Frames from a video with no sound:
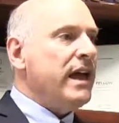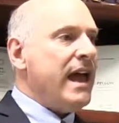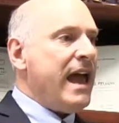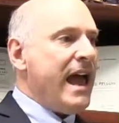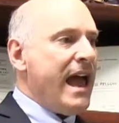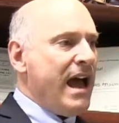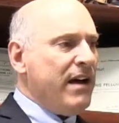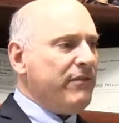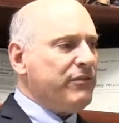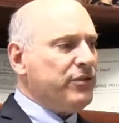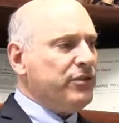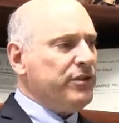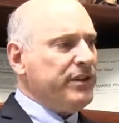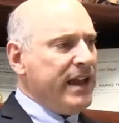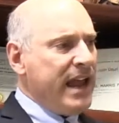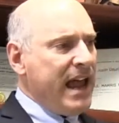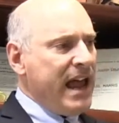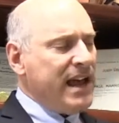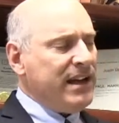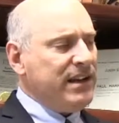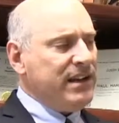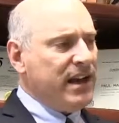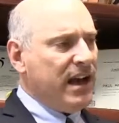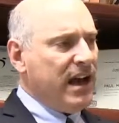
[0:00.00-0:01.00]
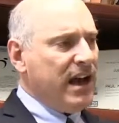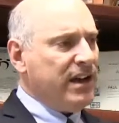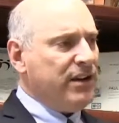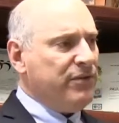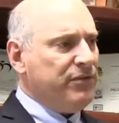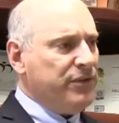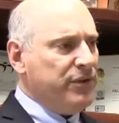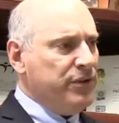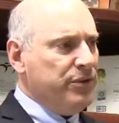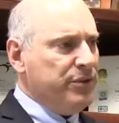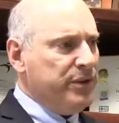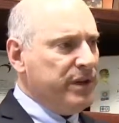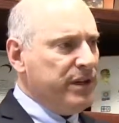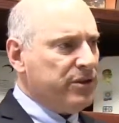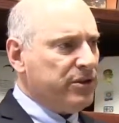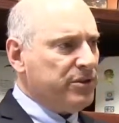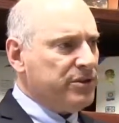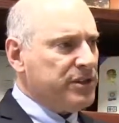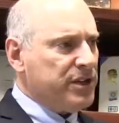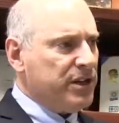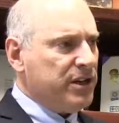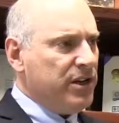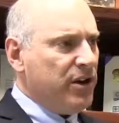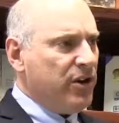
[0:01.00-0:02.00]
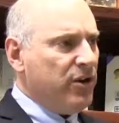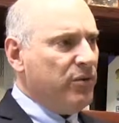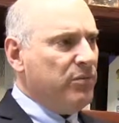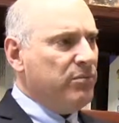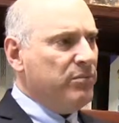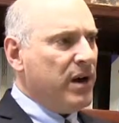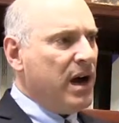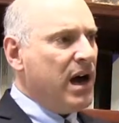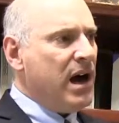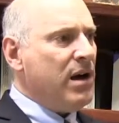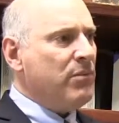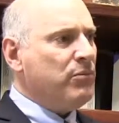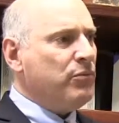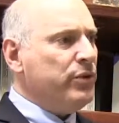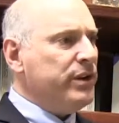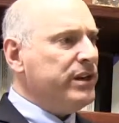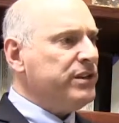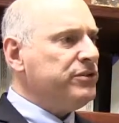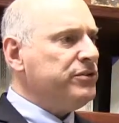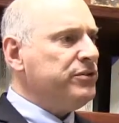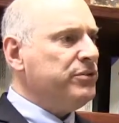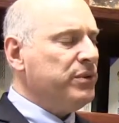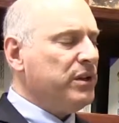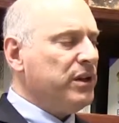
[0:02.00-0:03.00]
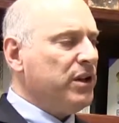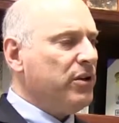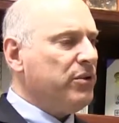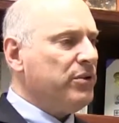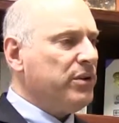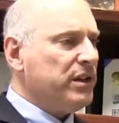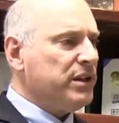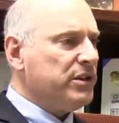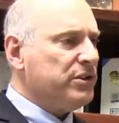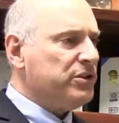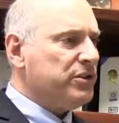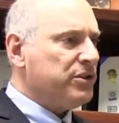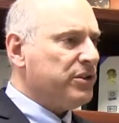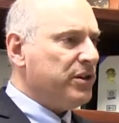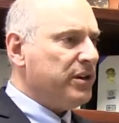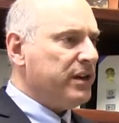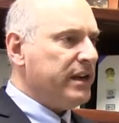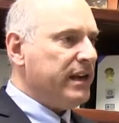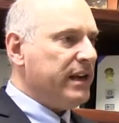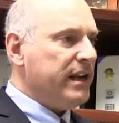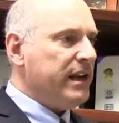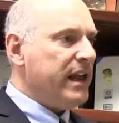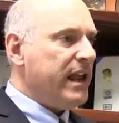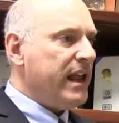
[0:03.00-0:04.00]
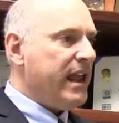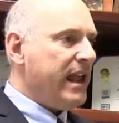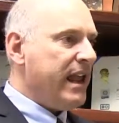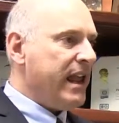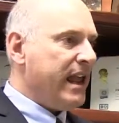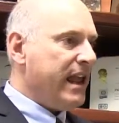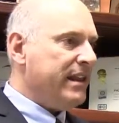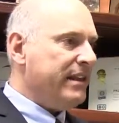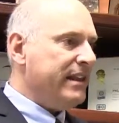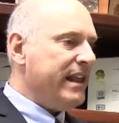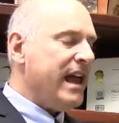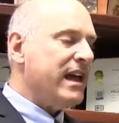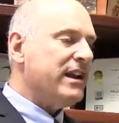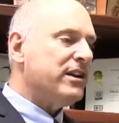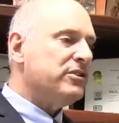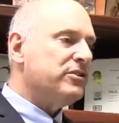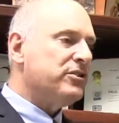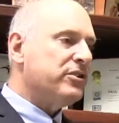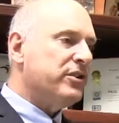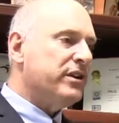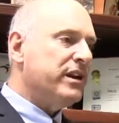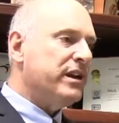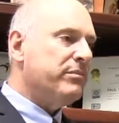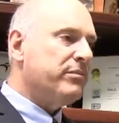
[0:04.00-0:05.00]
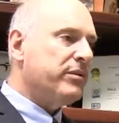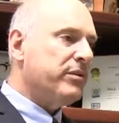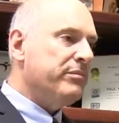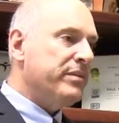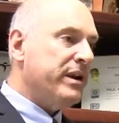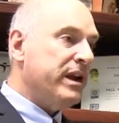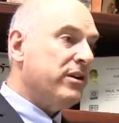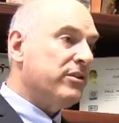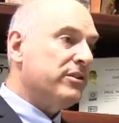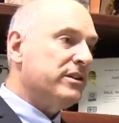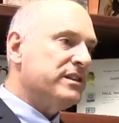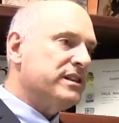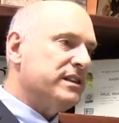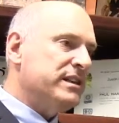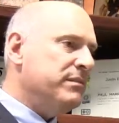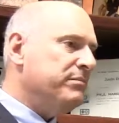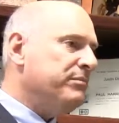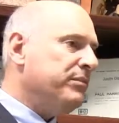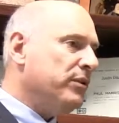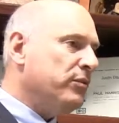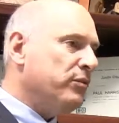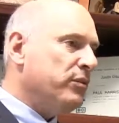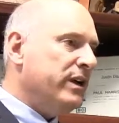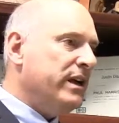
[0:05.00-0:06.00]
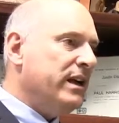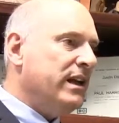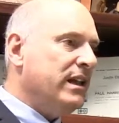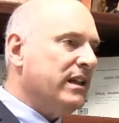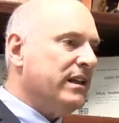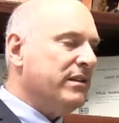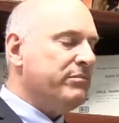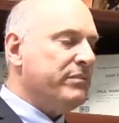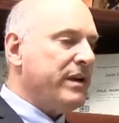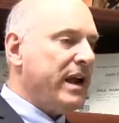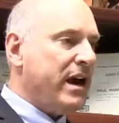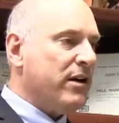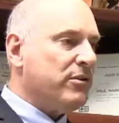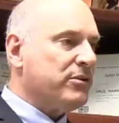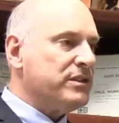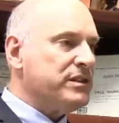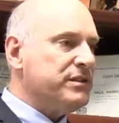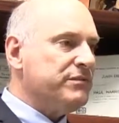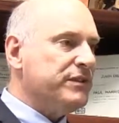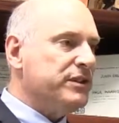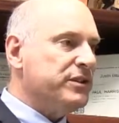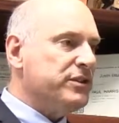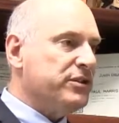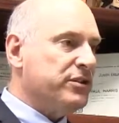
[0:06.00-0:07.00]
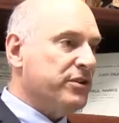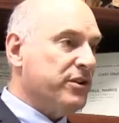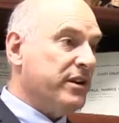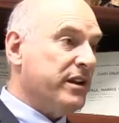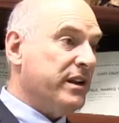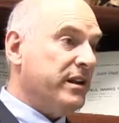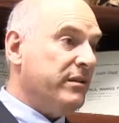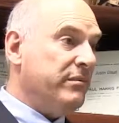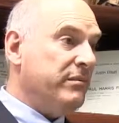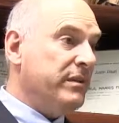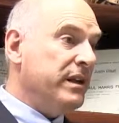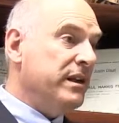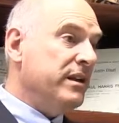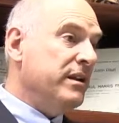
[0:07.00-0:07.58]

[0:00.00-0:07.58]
After Dad died a few years ago, Mom went to a local attorney, and that attorney prepared a simple will and powers of attorney